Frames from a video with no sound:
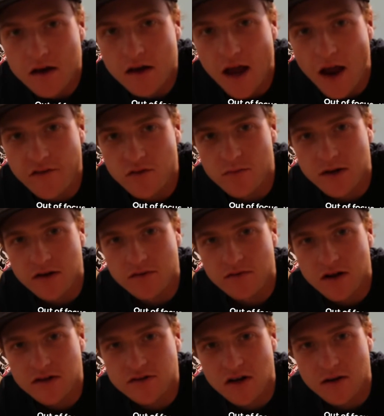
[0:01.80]
Hey everybody,
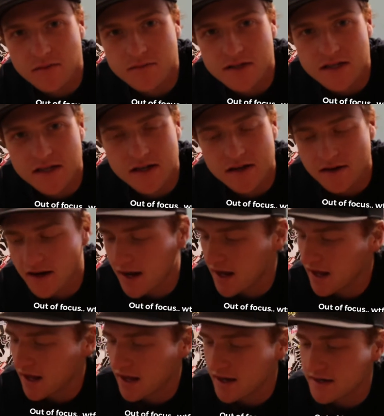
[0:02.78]
Ross Robinson here,
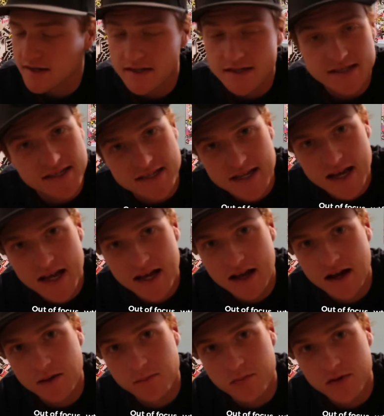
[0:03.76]
and
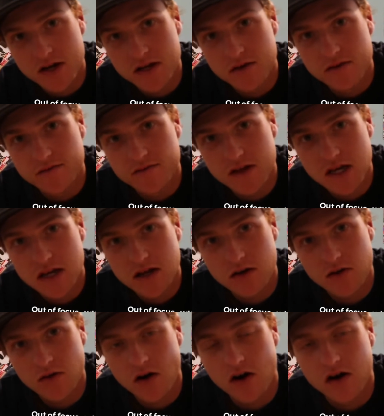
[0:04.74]
today I'm bringing you a
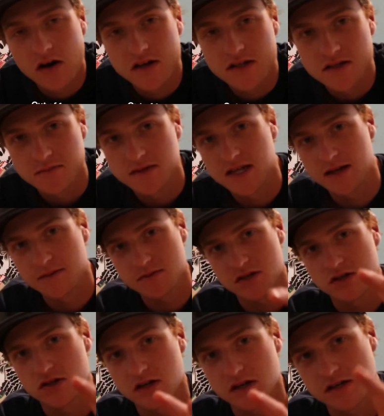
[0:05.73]
video on some tips
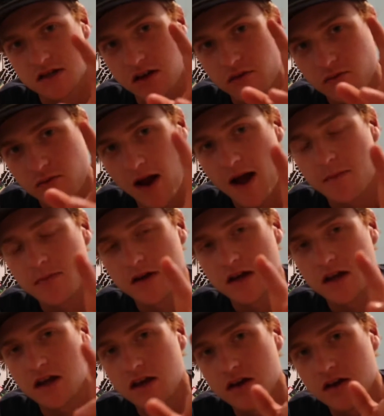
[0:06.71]
and tricks on wrapping